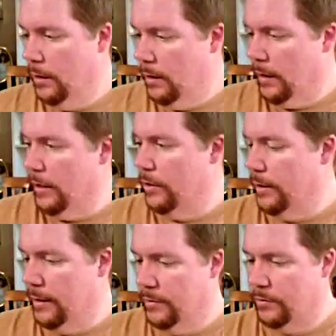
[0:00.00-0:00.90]
Here
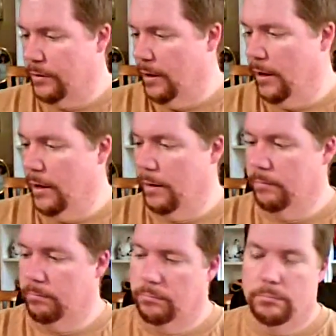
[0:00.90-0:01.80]
is
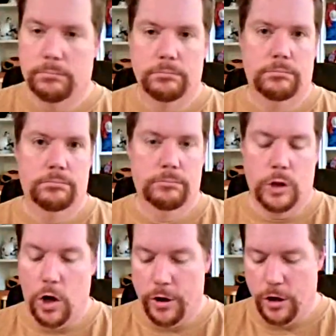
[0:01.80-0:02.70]
some
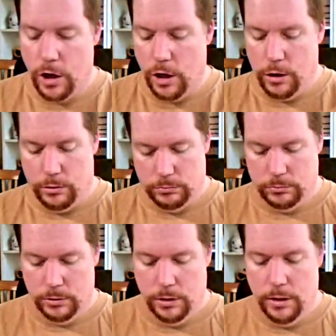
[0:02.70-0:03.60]
Carter Hall.
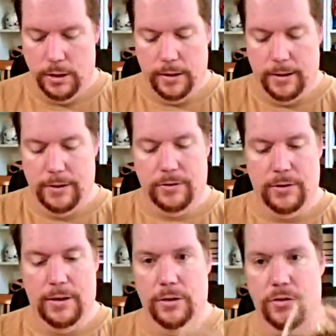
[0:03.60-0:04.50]
This
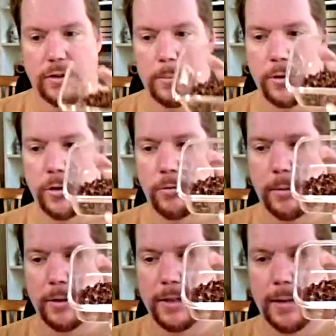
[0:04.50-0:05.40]
is similar to a
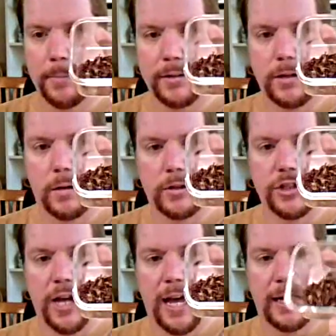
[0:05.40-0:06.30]
ribbon cut, but it's called a
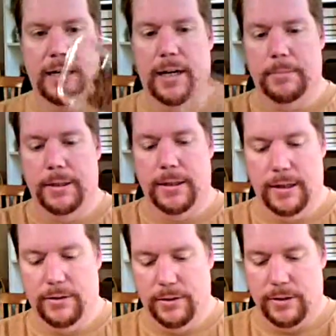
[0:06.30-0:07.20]
shag cut
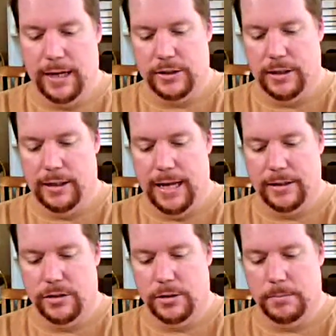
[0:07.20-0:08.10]
because it's actually a
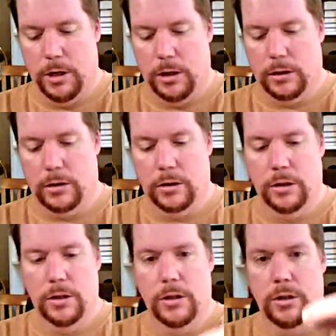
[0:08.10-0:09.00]
lot smaller.
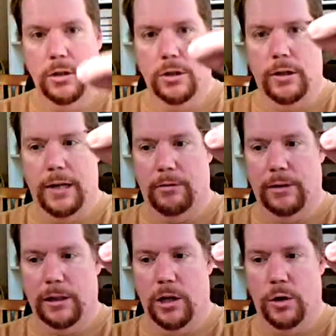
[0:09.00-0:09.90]
Not
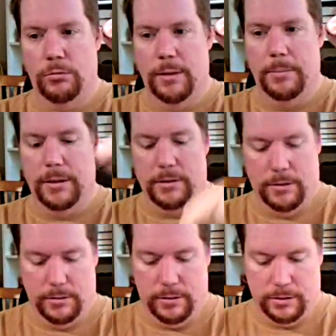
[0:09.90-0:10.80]
really long
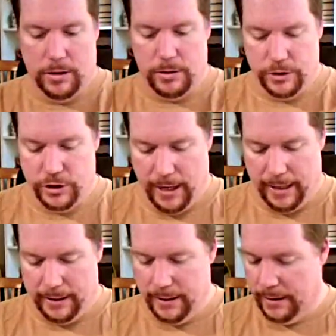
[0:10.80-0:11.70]
ribbons. It's called a
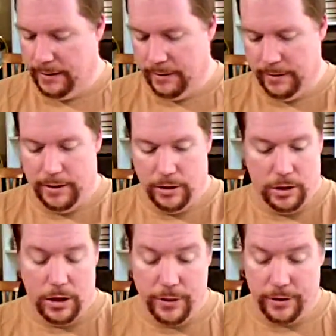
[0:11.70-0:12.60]
shag cut. There
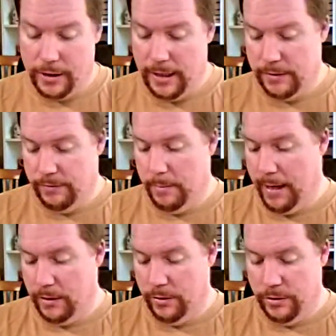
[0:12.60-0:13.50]
are other cuts of
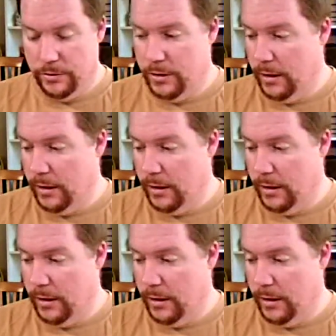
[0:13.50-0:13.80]
tobacco. There's